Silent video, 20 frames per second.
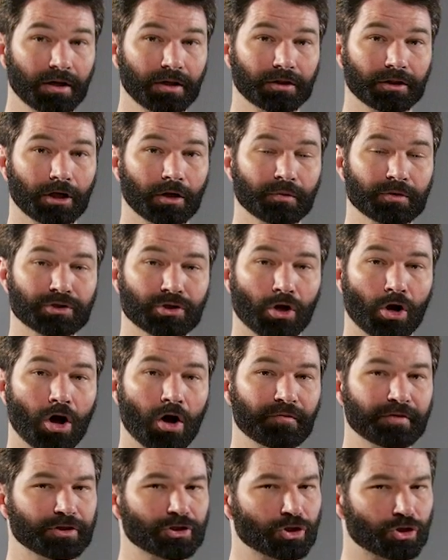Their
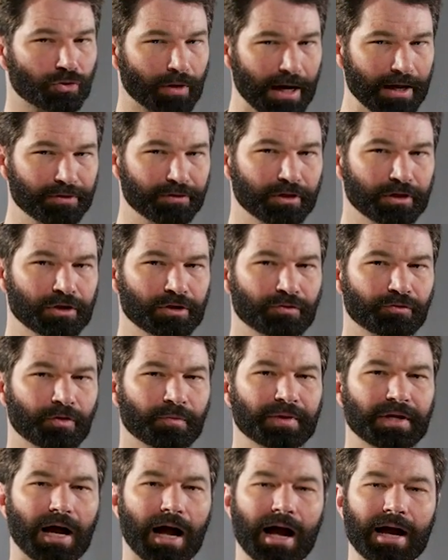resolve is strengthened
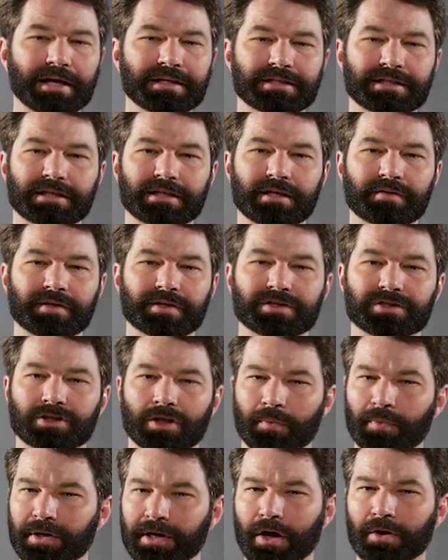from the idea that
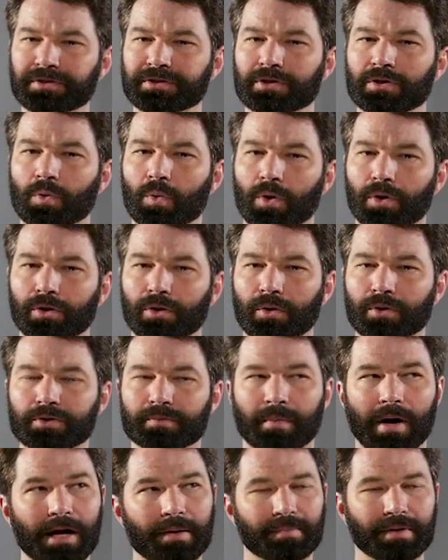someone else in the world
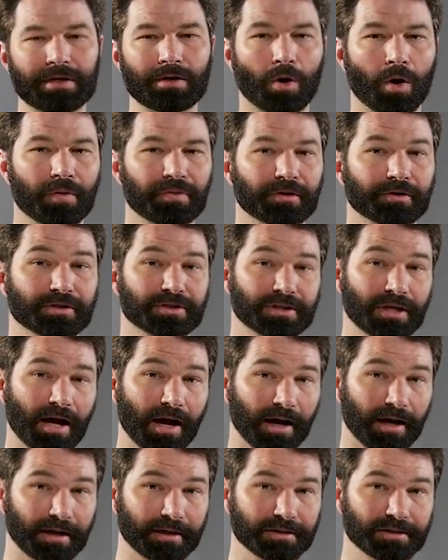might be on their
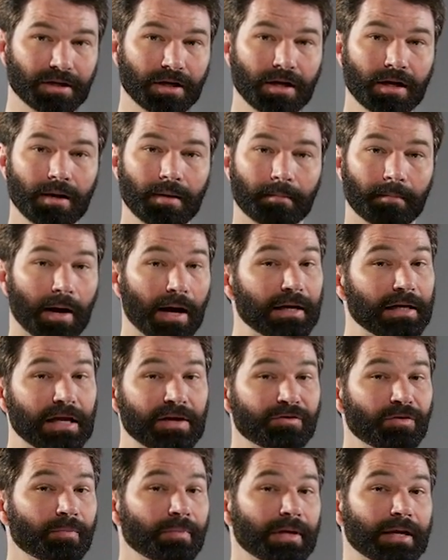side, might
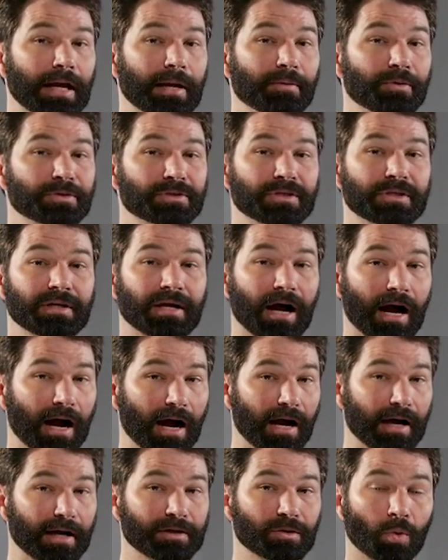even be able to
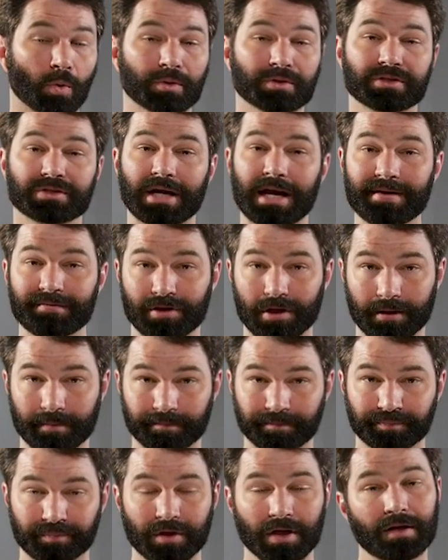guide or save
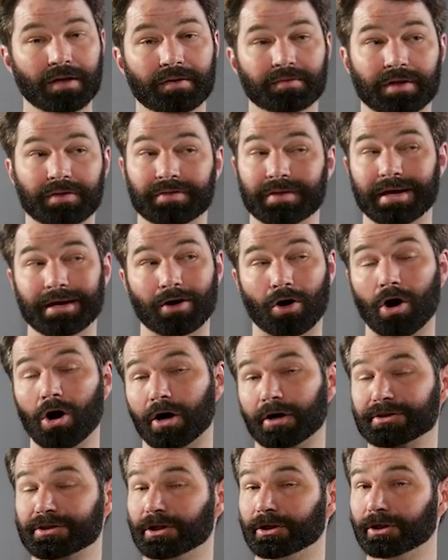them, that they
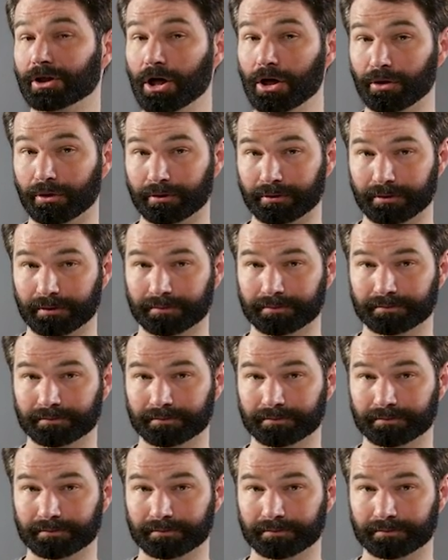aren't alone.